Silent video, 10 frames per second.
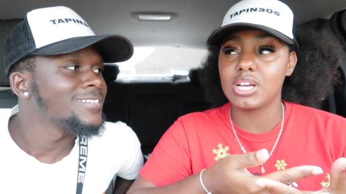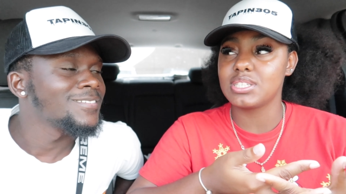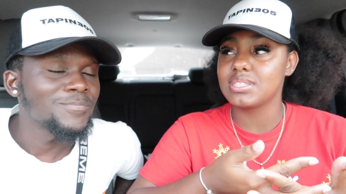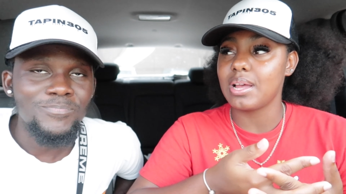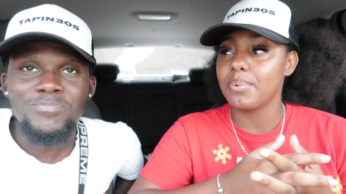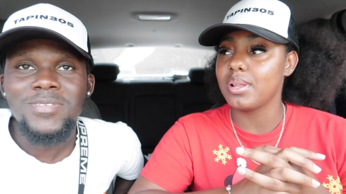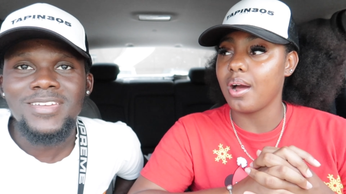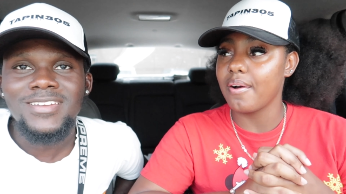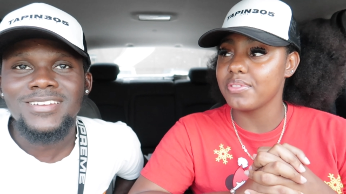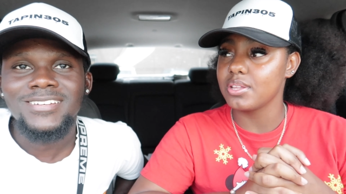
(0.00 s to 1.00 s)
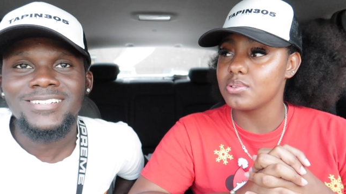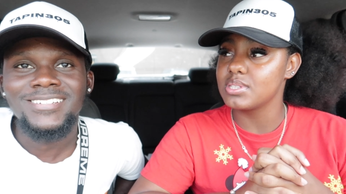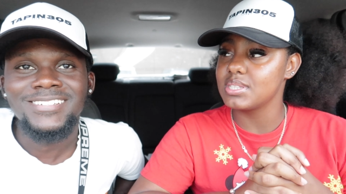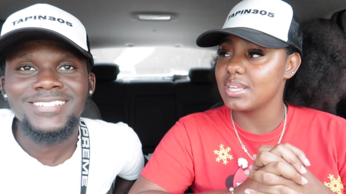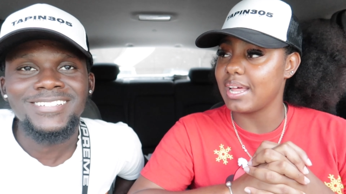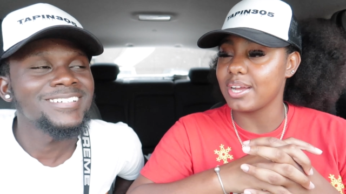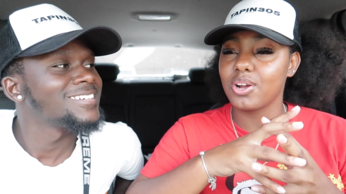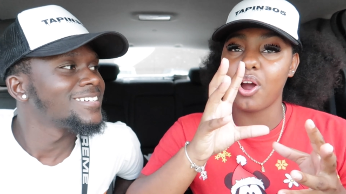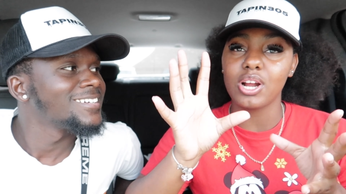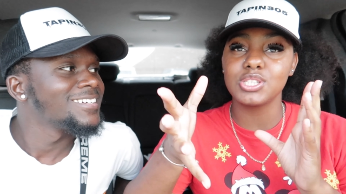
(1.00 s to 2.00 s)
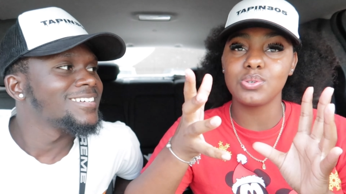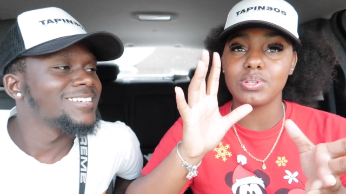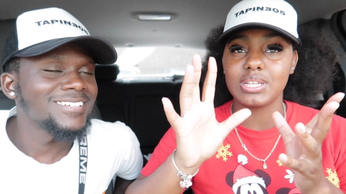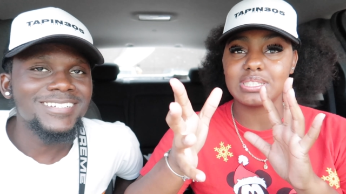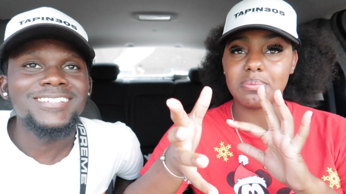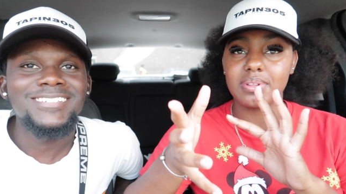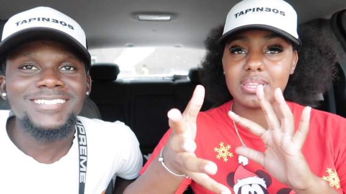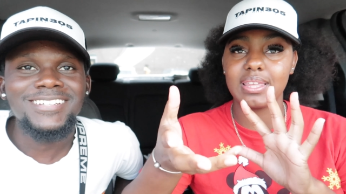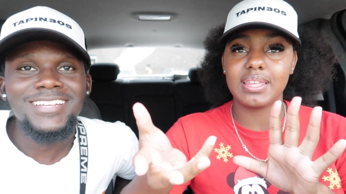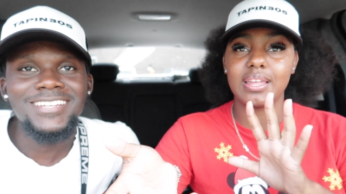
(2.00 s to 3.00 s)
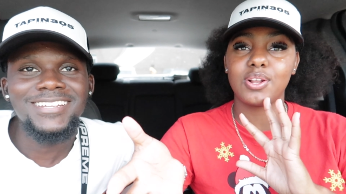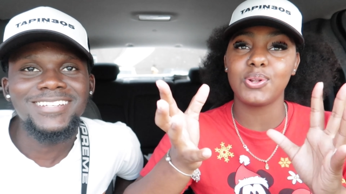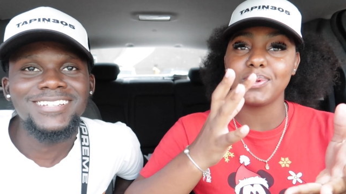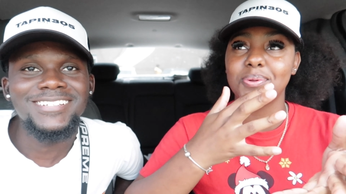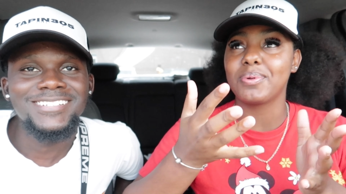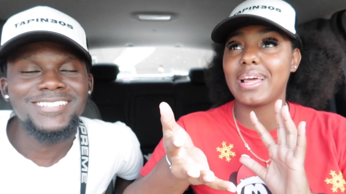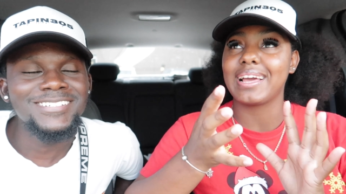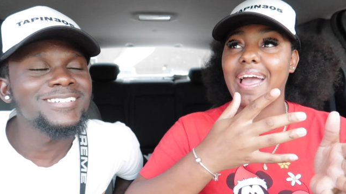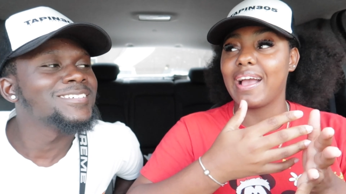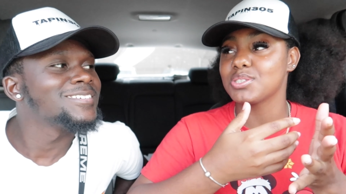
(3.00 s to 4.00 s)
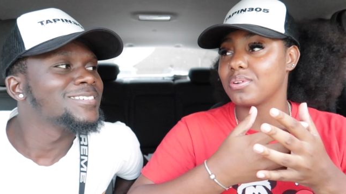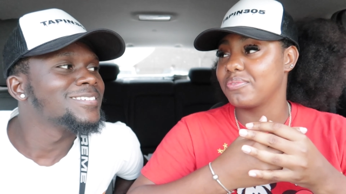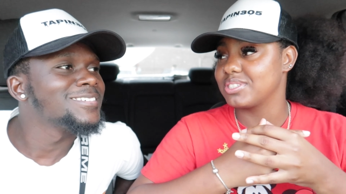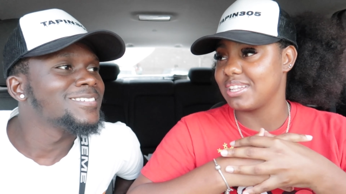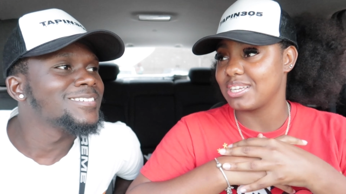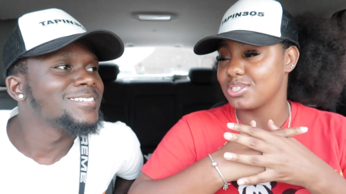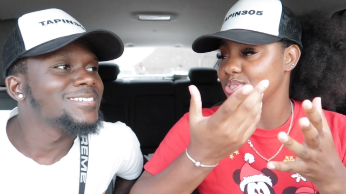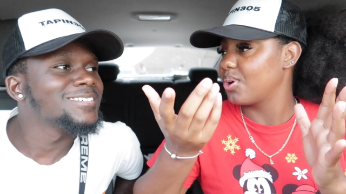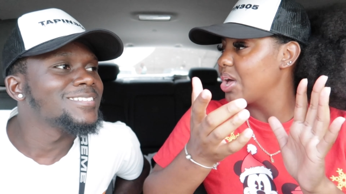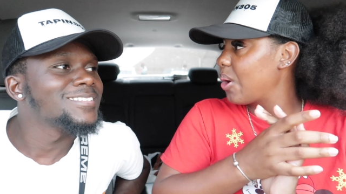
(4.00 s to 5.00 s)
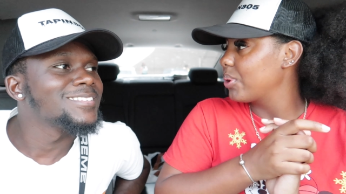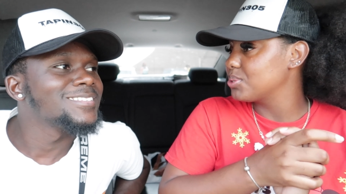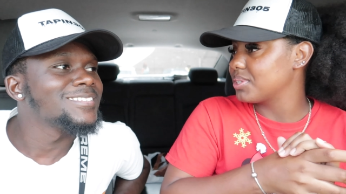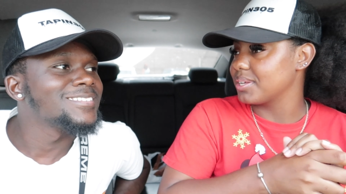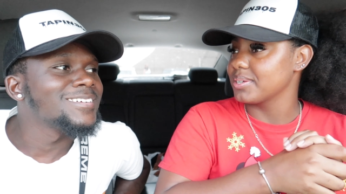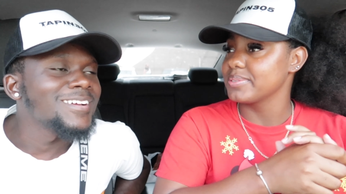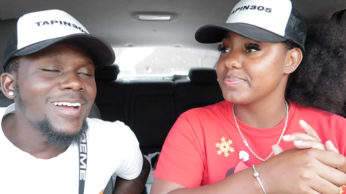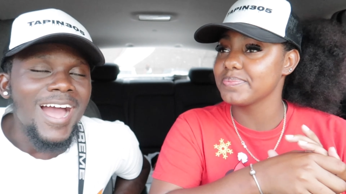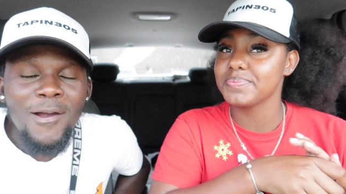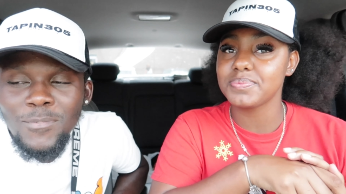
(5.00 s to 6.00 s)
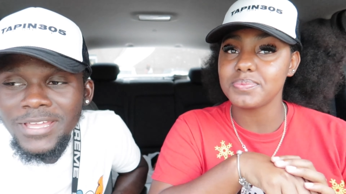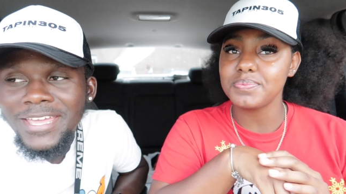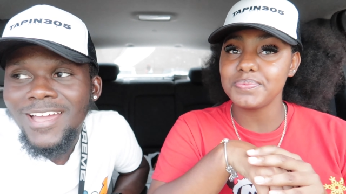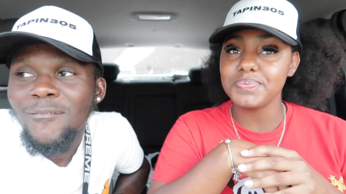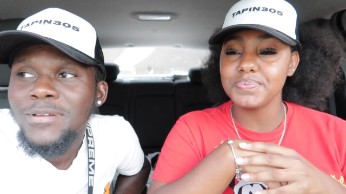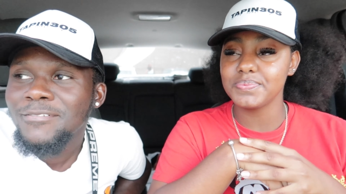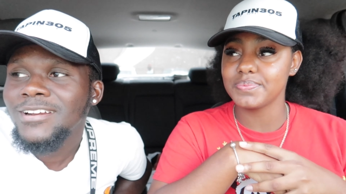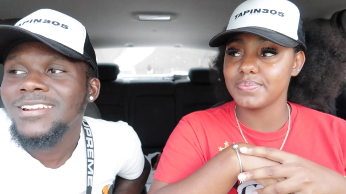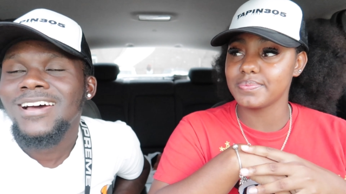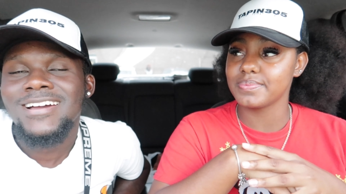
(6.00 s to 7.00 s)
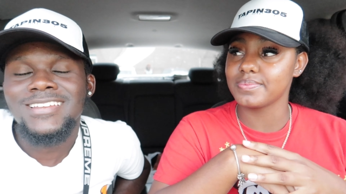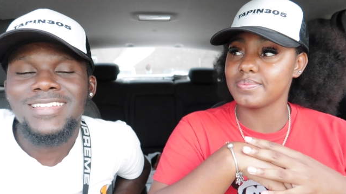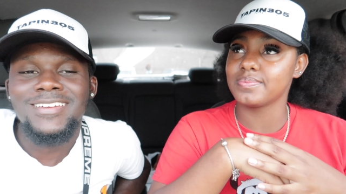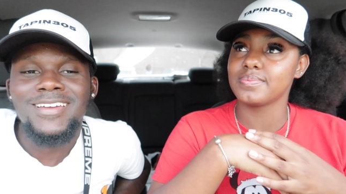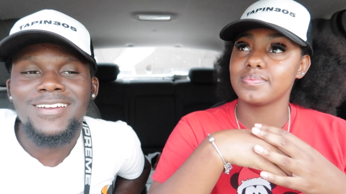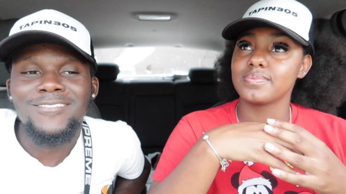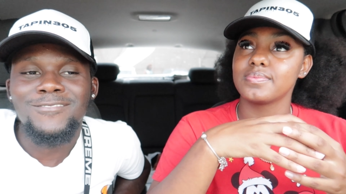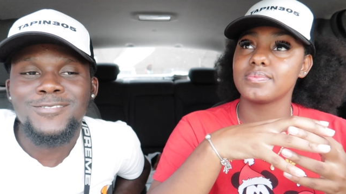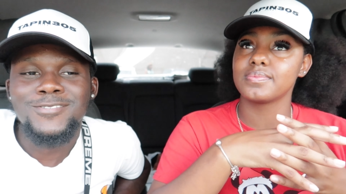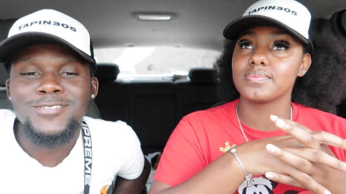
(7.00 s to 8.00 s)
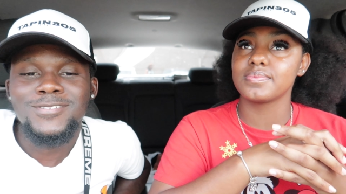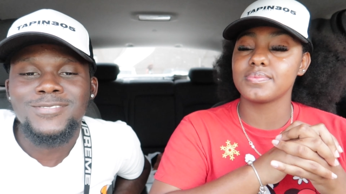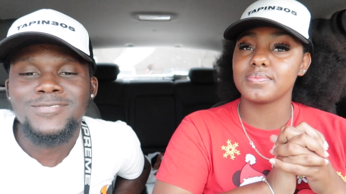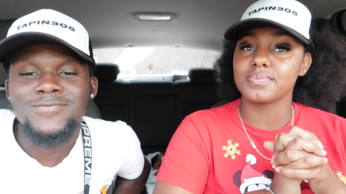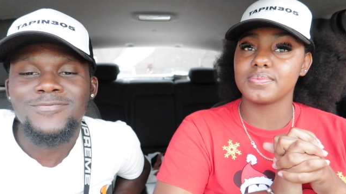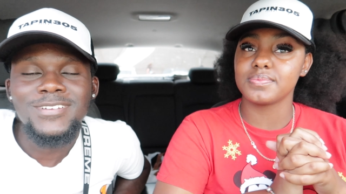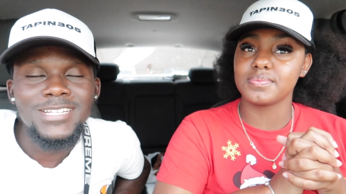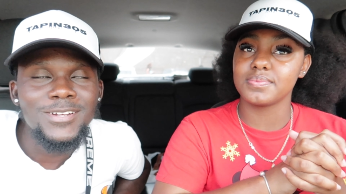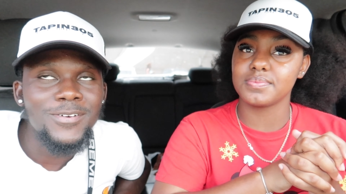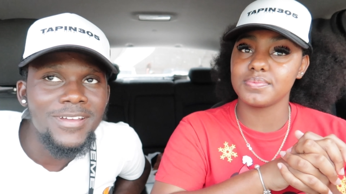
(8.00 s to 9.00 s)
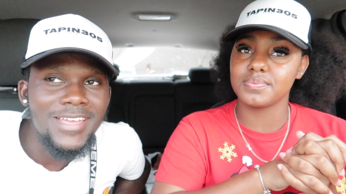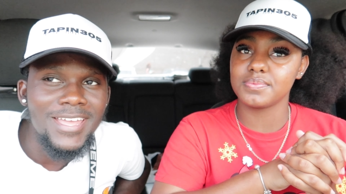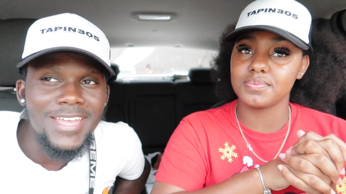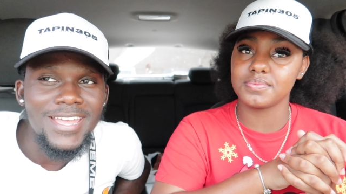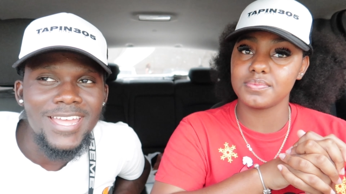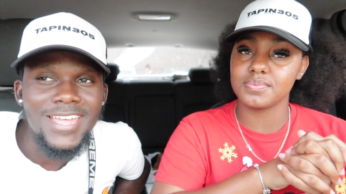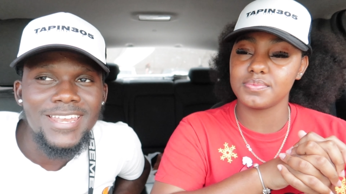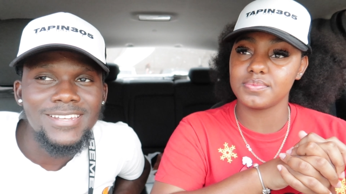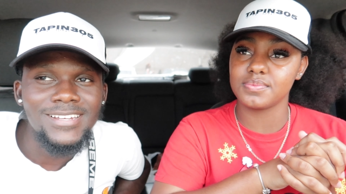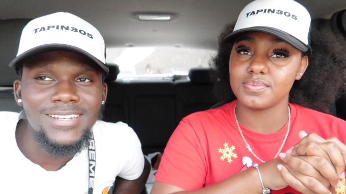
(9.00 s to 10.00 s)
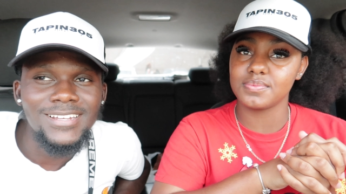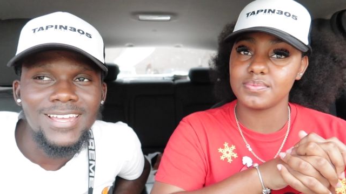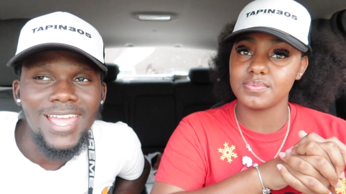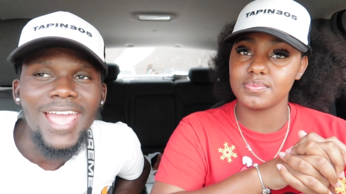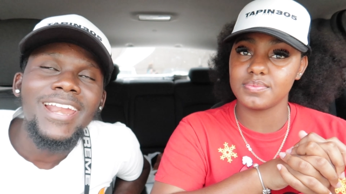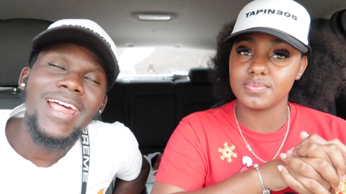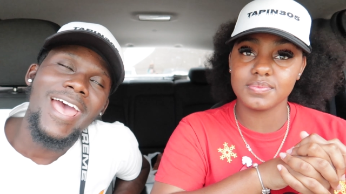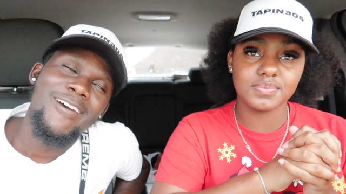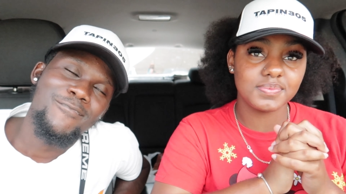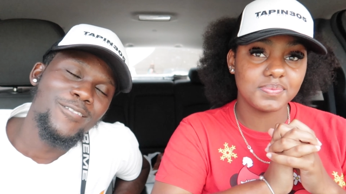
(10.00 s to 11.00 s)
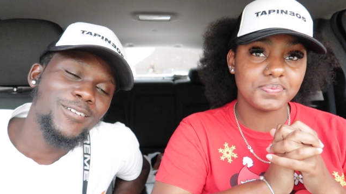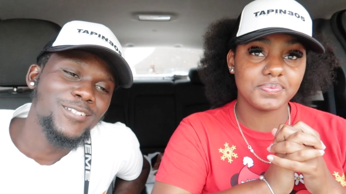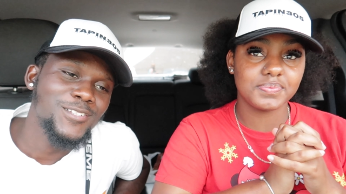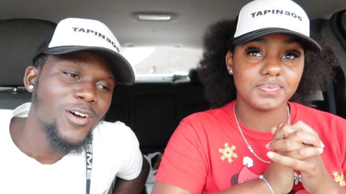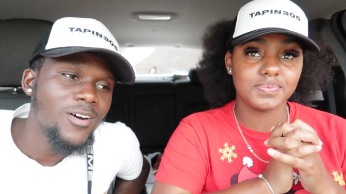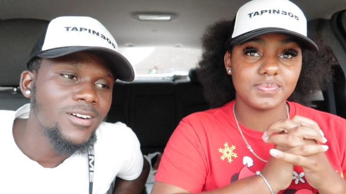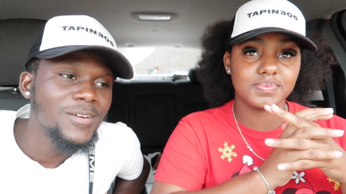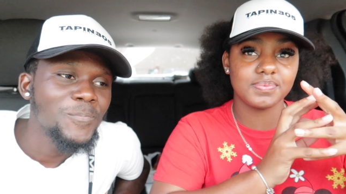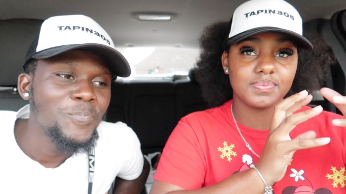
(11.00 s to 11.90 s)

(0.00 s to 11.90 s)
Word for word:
Speaker 1: because it's not really yeah. often you see like cartoonish type of thing included with like an actual visualizer. So, what do you think?
Speaker 2: I'm gonna give I'm gonna give it a nine for video and eight and a half for the song